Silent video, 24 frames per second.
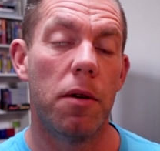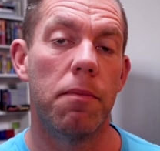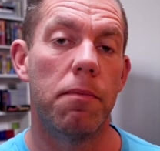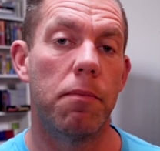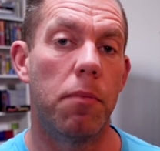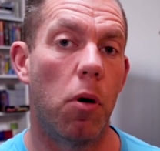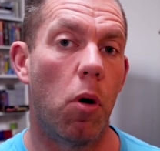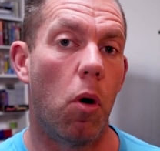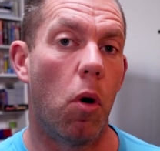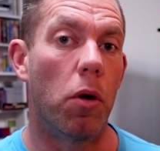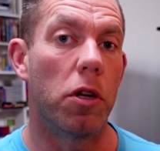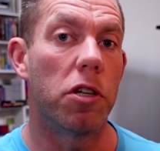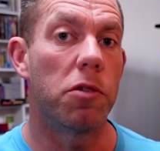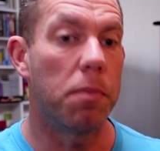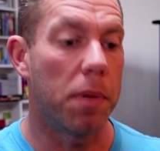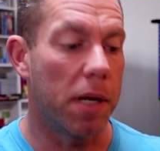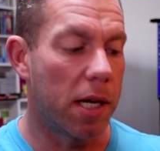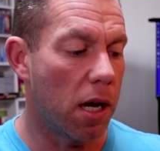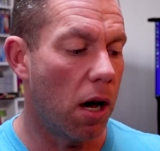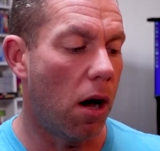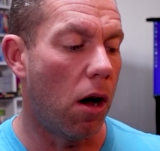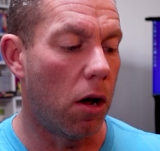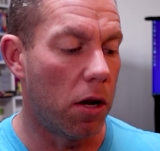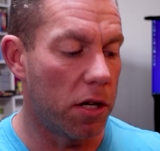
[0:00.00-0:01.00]
ports
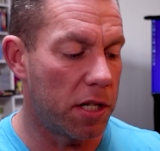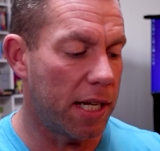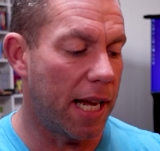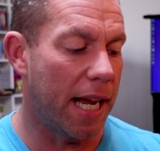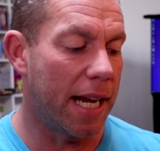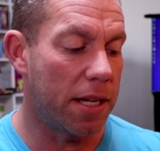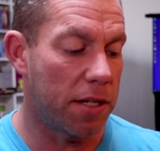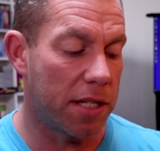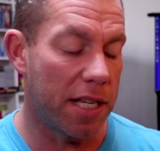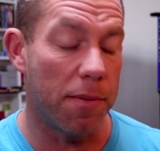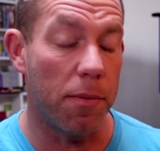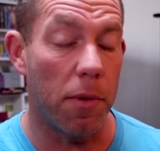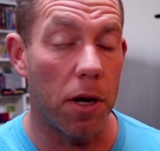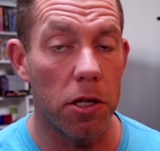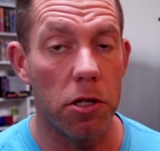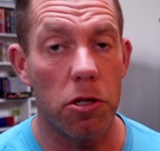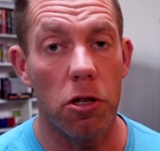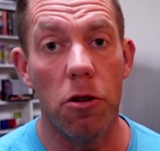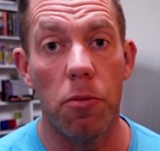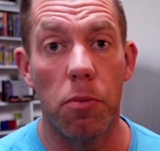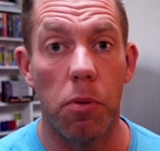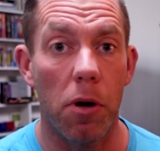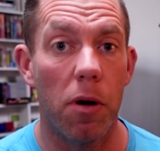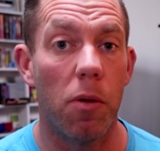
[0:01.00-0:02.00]
because HDMI
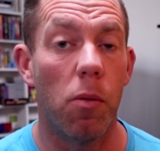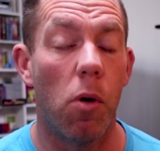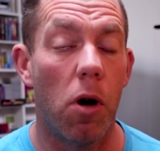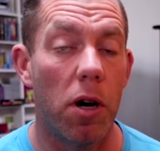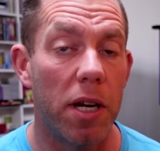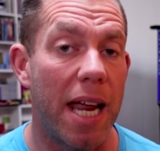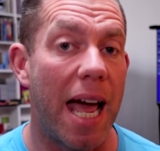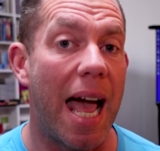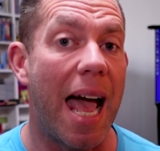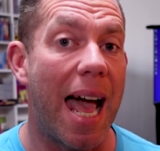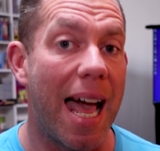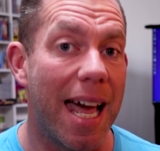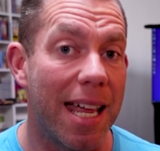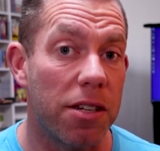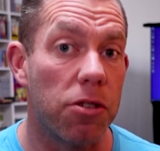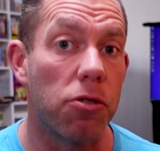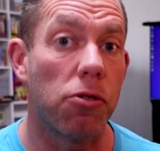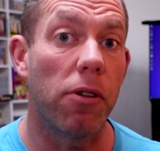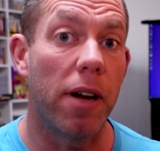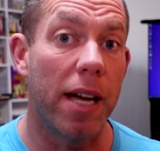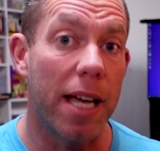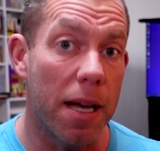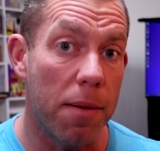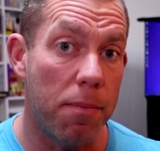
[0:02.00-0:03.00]
2.1 has
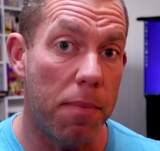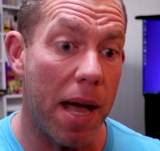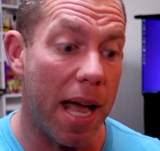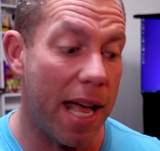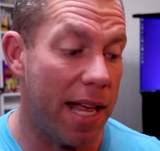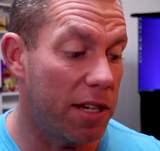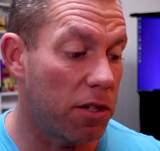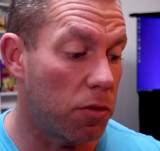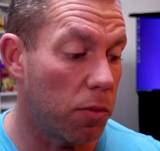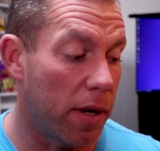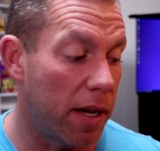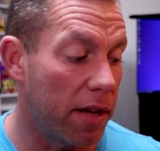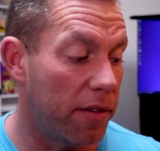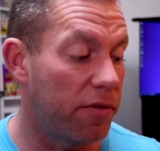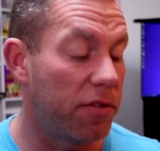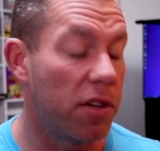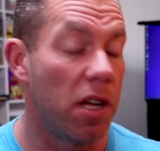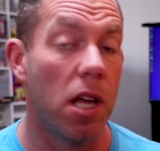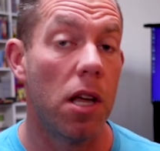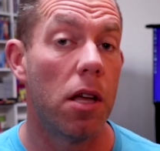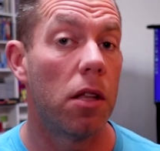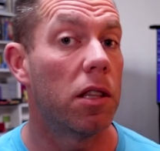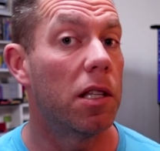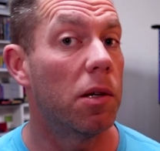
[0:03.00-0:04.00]
greater bandwidth
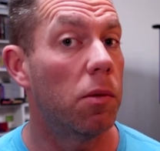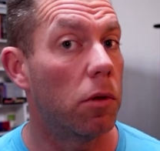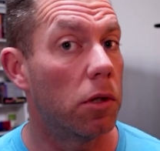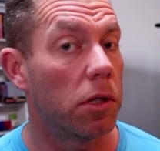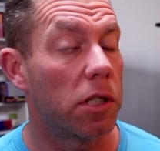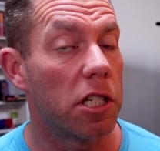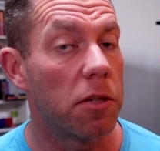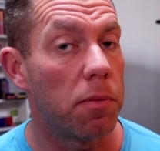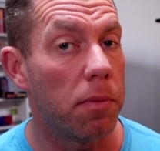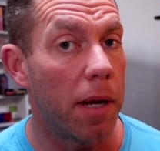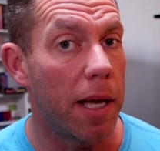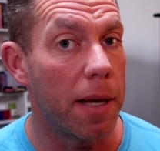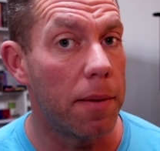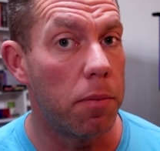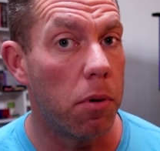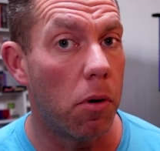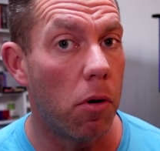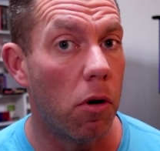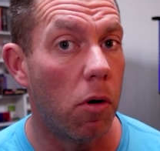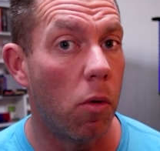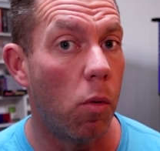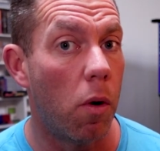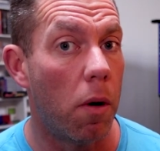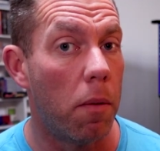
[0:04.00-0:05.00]
than what
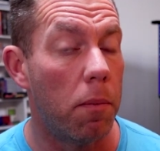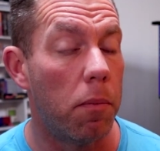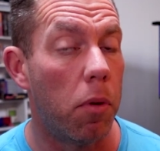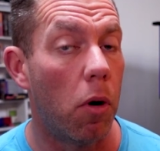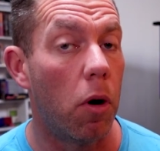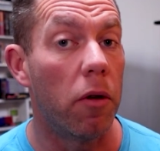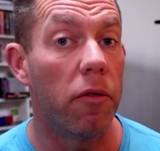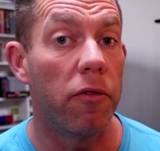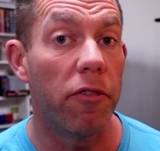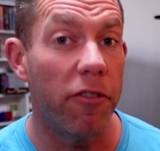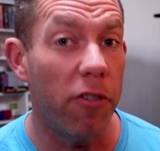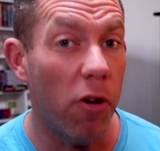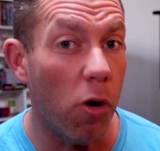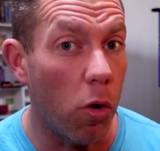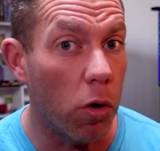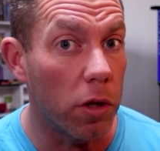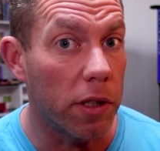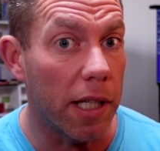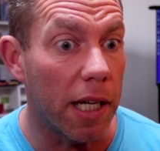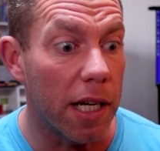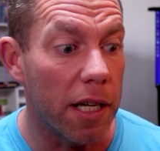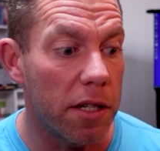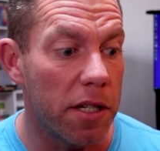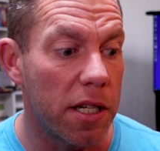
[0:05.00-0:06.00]
DisplayPort 1.4
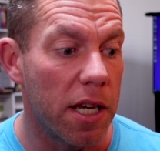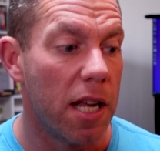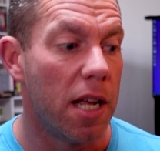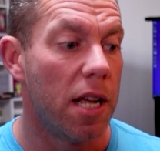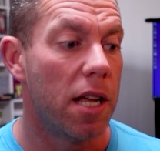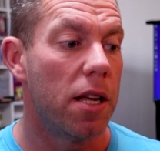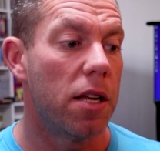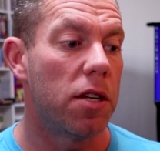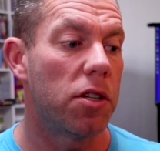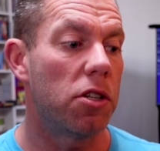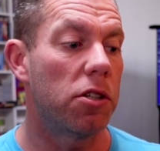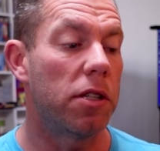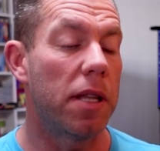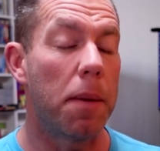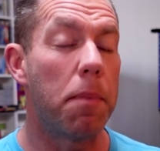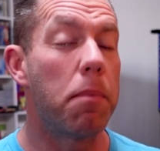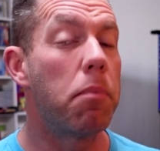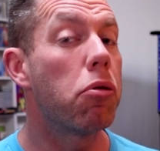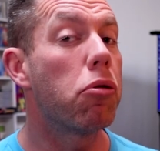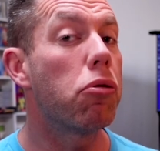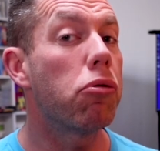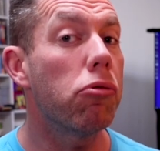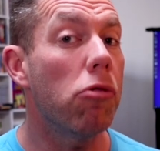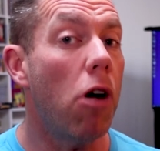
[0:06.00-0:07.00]
does. So they're
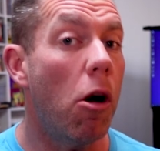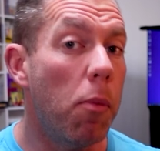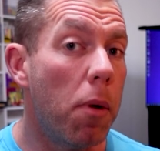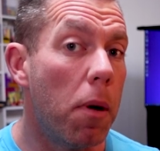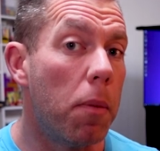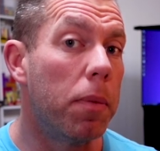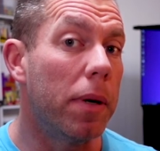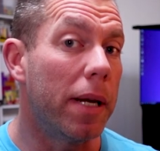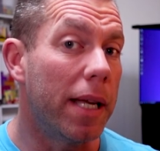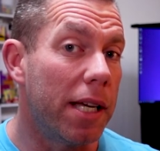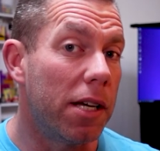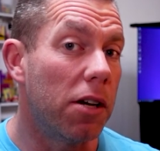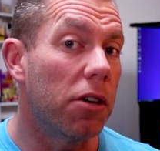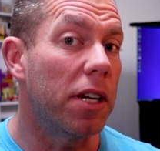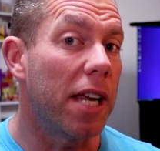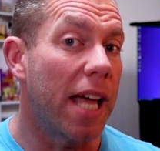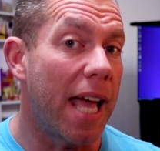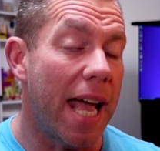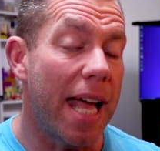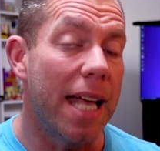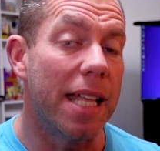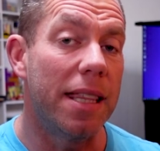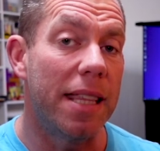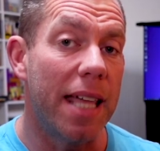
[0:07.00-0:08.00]
probably going to
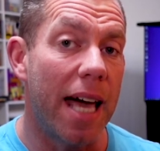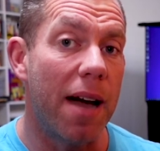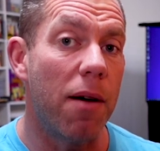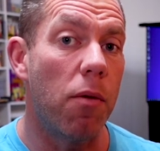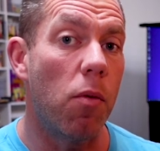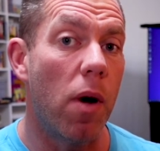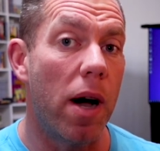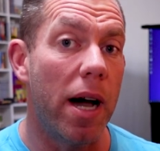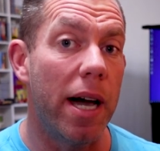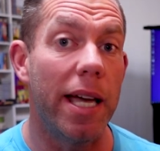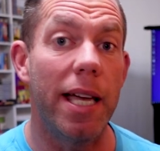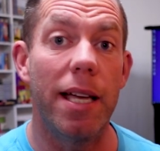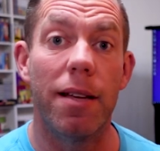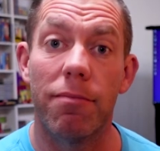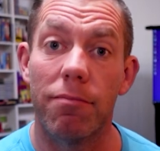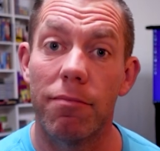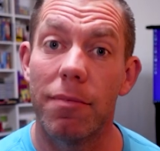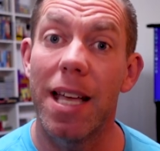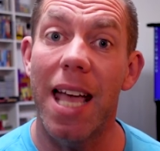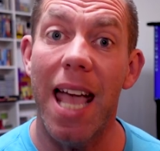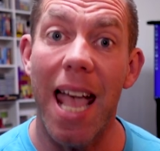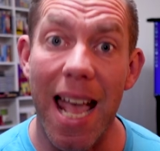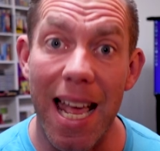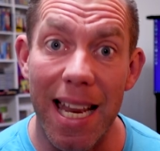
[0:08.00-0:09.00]
head that way
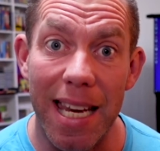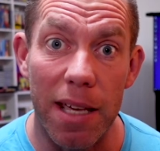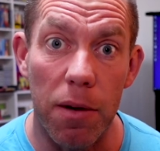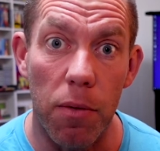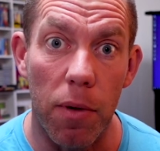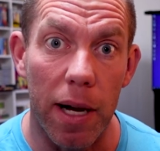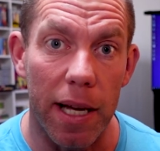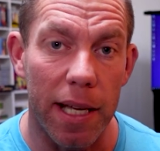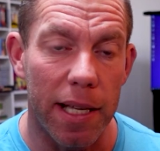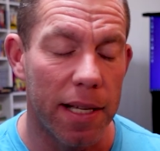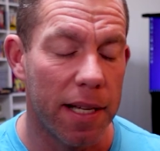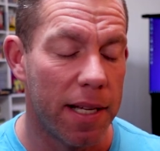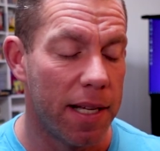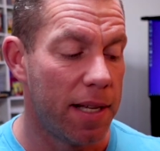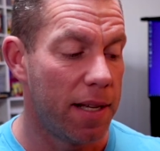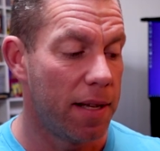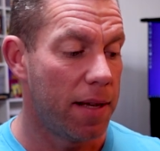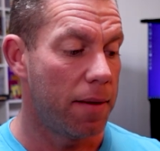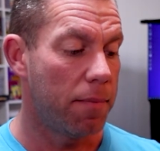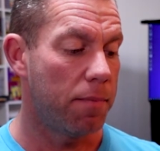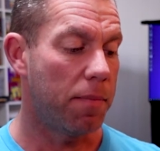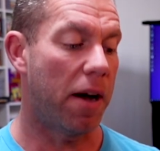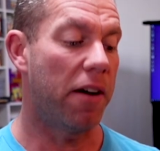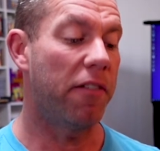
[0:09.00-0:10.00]
anyway.
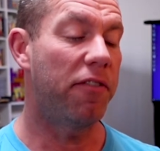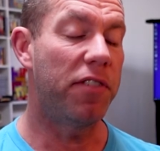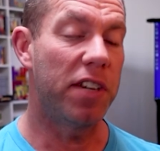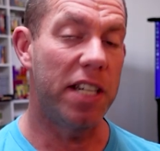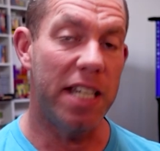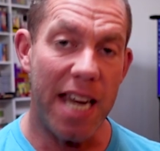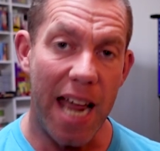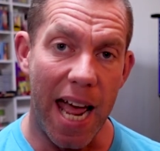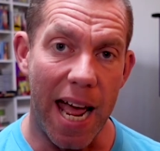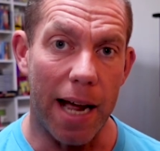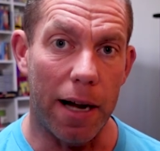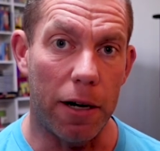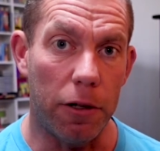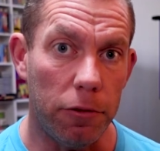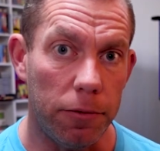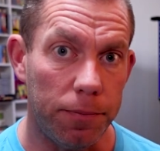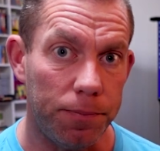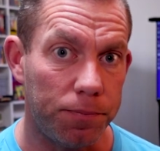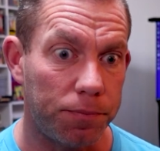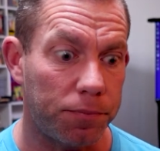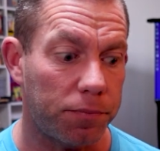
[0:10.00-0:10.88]
But for now,